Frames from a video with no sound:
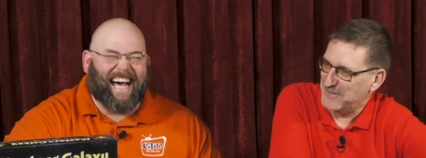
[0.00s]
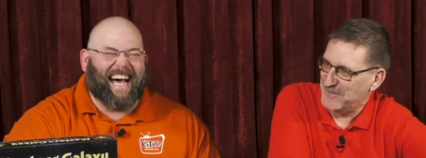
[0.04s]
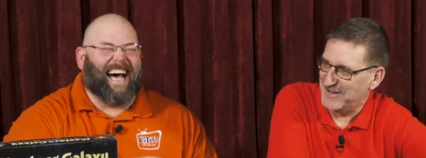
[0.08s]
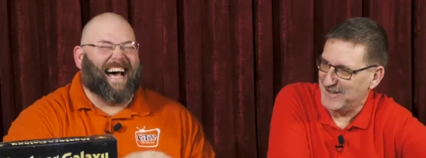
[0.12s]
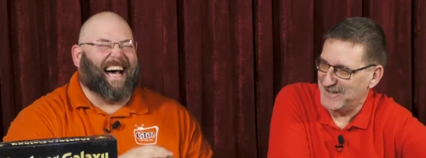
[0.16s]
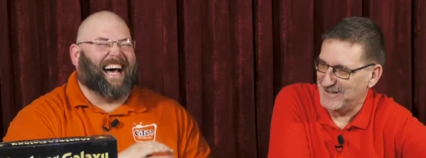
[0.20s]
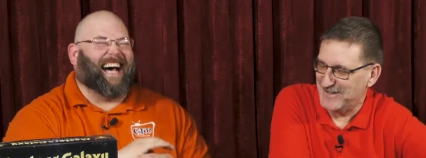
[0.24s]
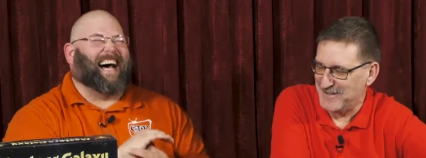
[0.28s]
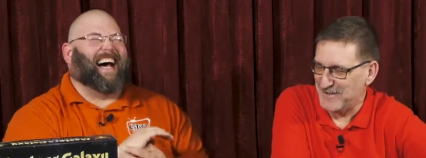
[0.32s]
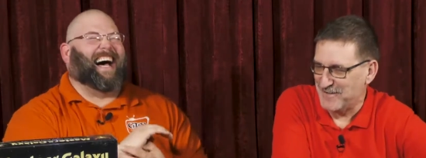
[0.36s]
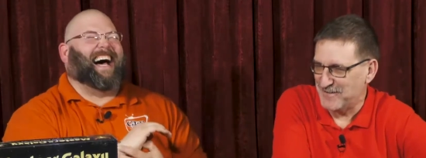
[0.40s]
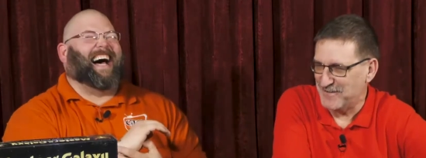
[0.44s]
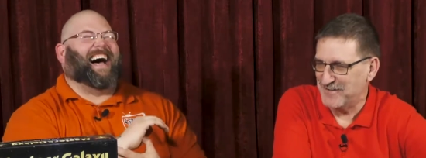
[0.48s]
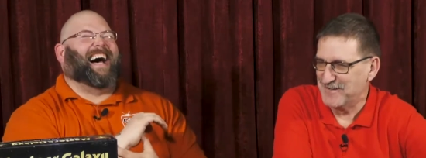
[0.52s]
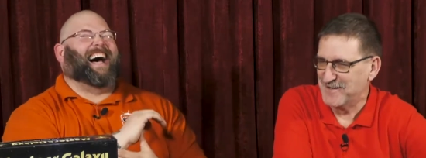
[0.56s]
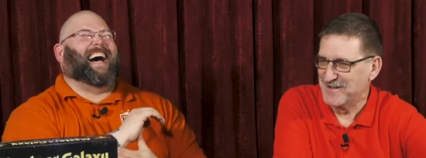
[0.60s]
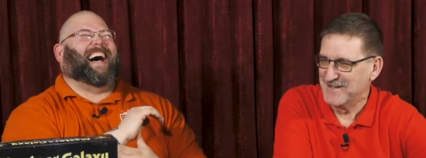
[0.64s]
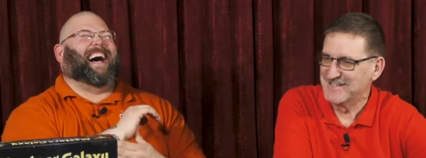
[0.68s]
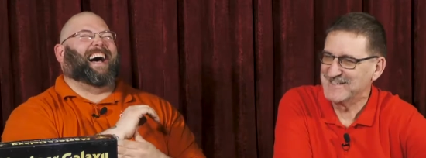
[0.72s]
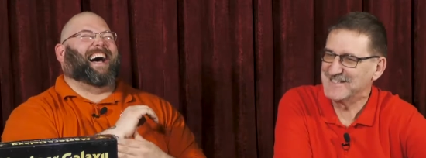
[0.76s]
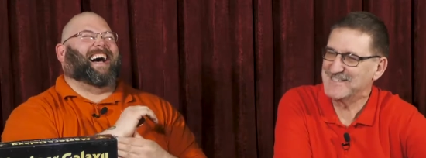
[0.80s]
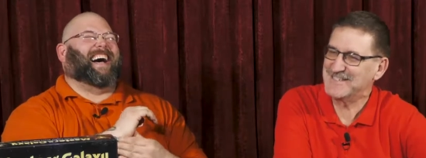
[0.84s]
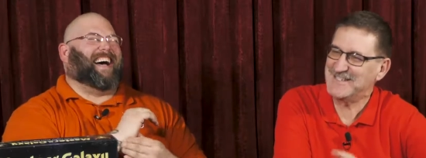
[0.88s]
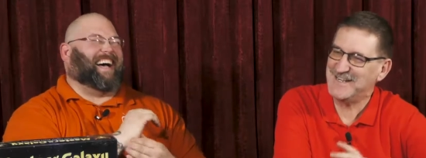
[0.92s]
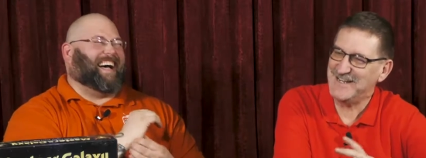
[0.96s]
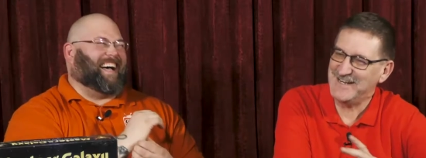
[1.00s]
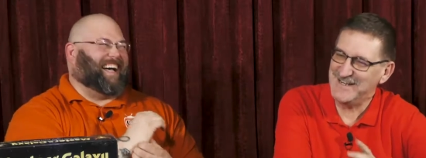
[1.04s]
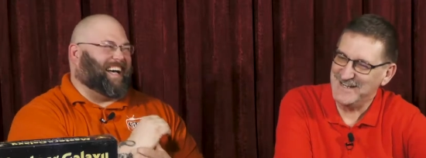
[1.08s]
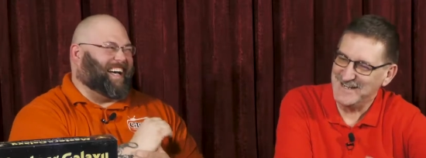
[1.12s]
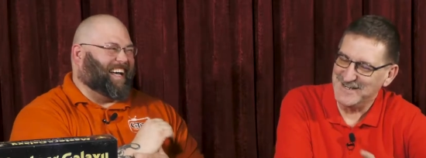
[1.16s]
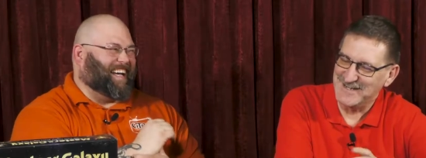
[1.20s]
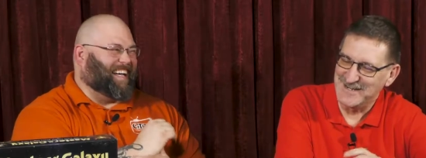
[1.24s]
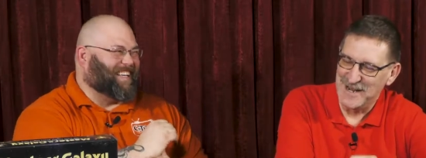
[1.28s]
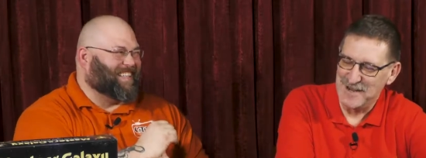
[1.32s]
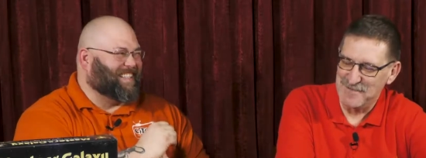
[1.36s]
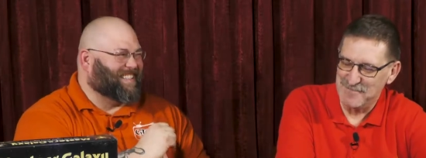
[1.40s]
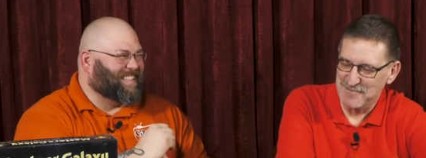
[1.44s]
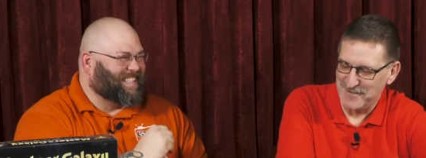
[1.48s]
Speaker 1: You know, ceding
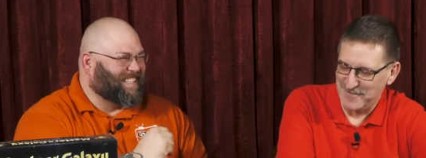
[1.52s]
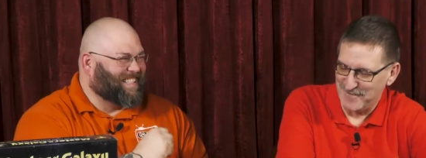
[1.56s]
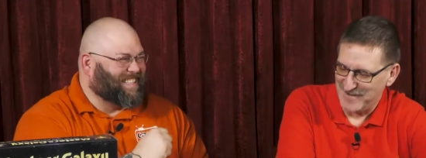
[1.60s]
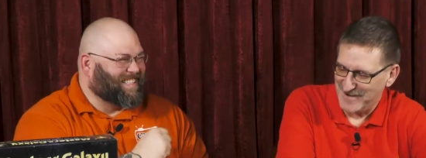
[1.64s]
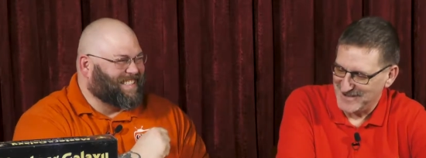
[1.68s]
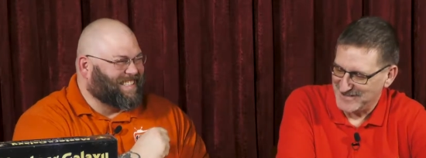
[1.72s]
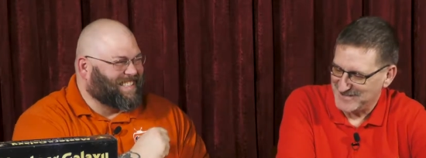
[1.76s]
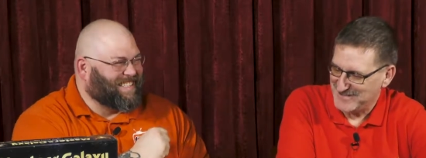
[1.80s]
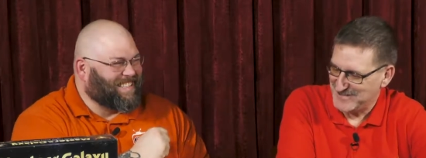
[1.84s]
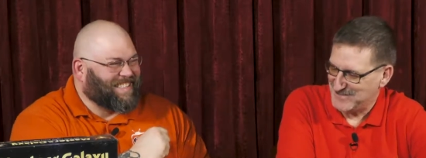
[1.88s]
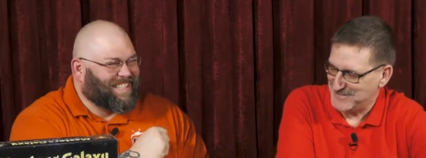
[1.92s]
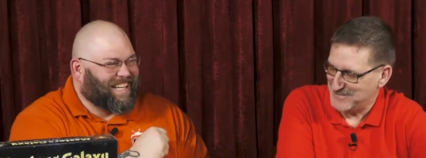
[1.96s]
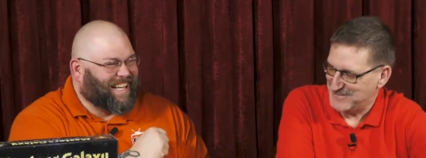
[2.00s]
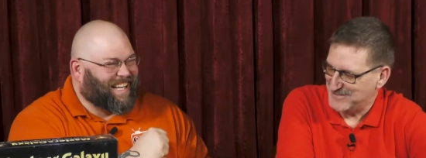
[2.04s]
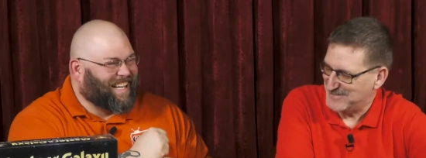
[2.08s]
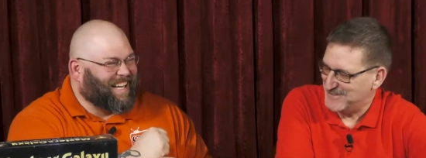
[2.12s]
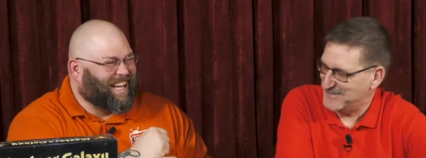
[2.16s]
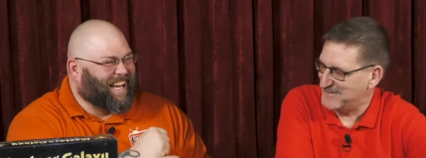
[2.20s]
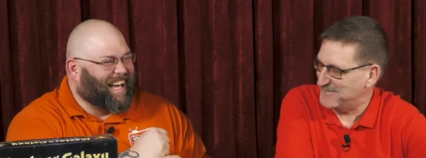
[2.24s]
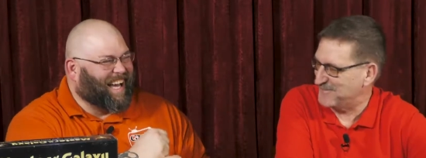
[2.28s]
naming rights to us. That's